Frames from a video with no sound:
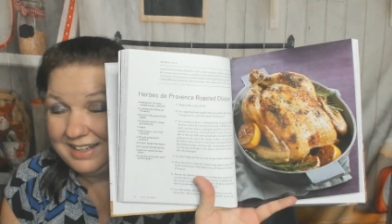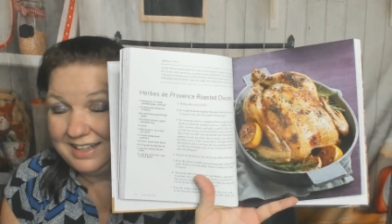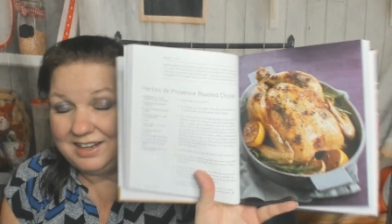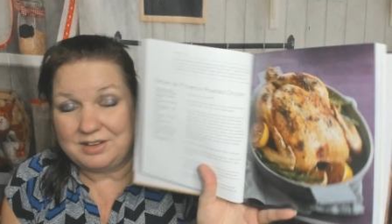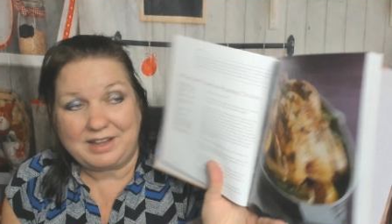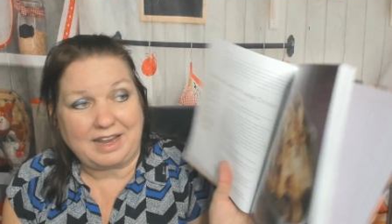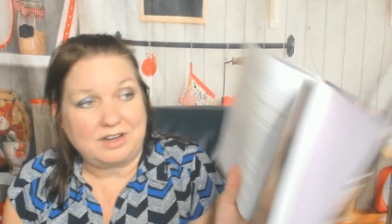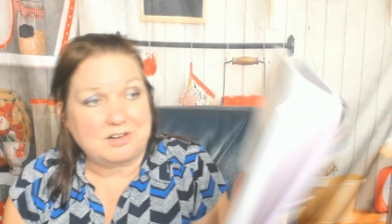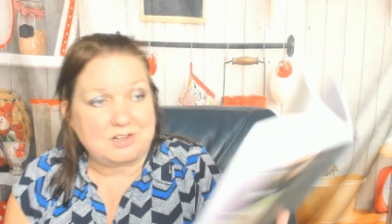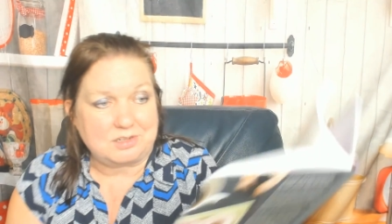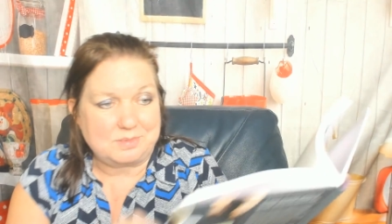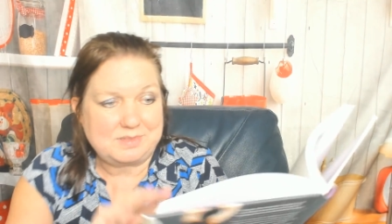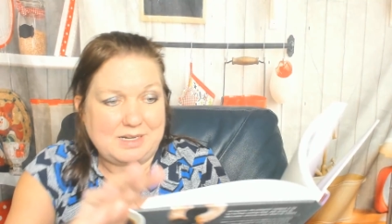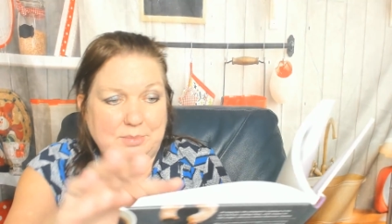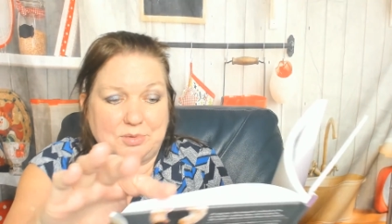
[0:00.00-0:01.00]
Okay,
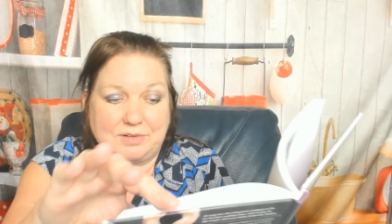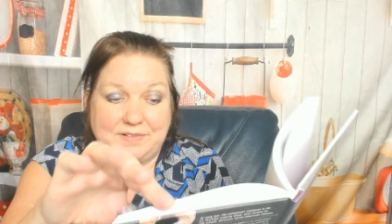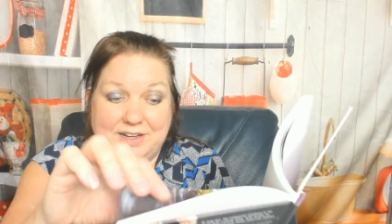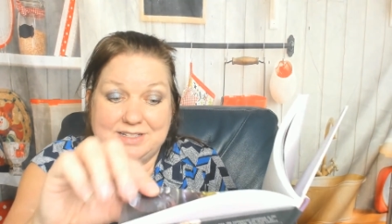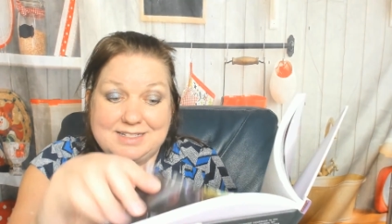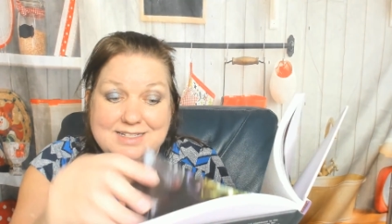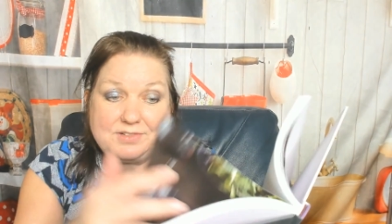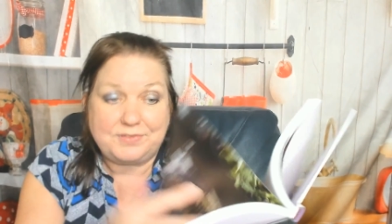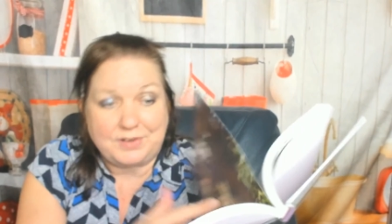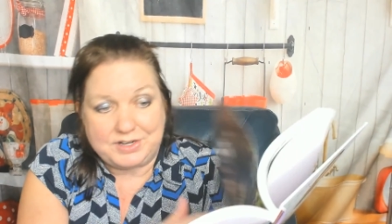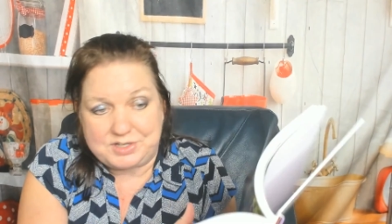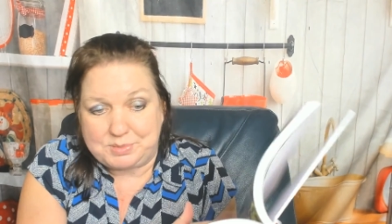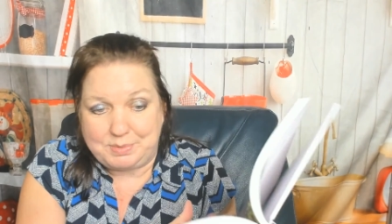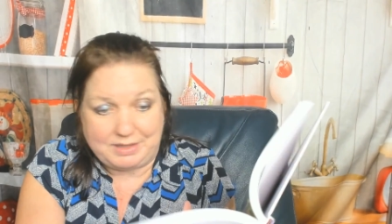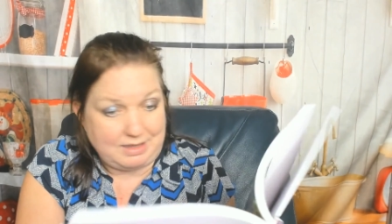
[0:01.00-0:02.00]
herbes de Provence is
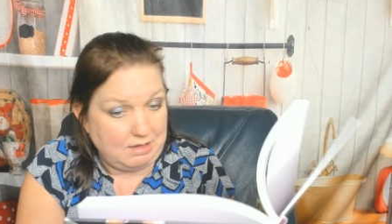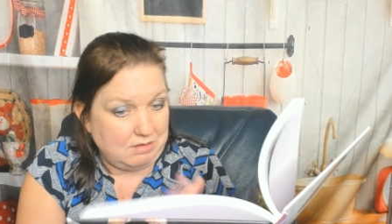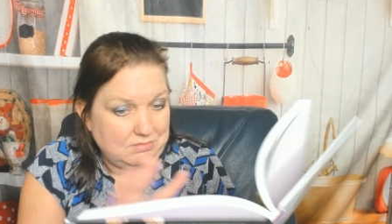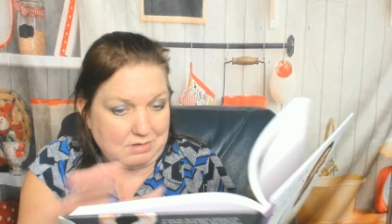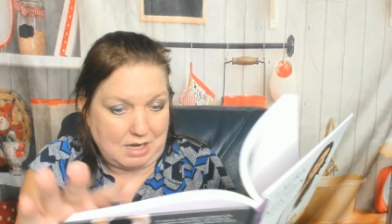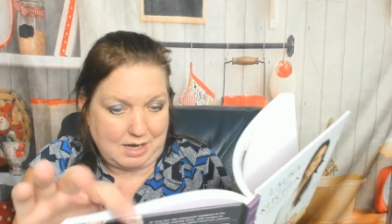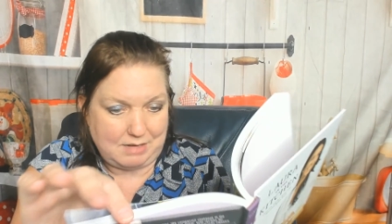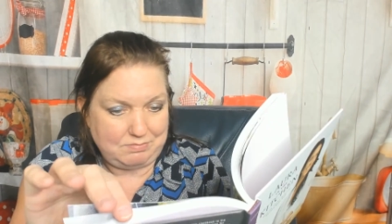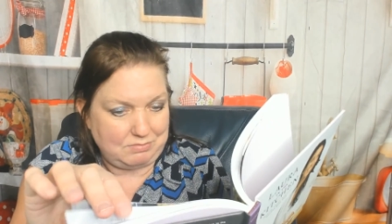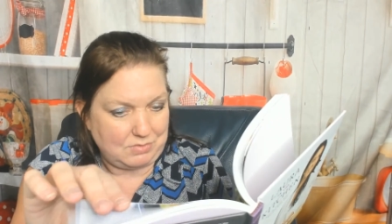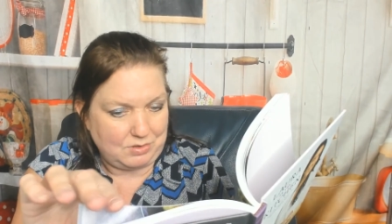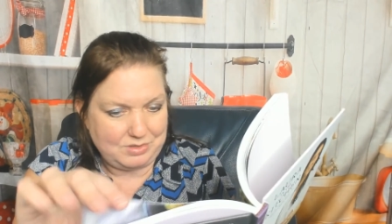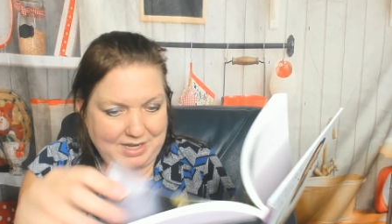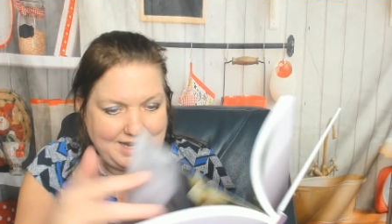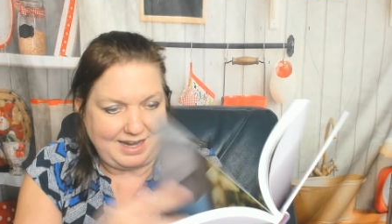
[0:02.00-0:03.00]
French, but I,
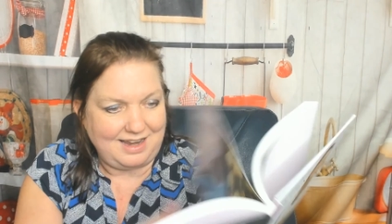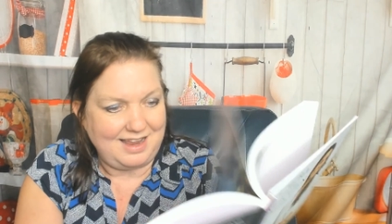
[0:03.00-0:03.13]
okay.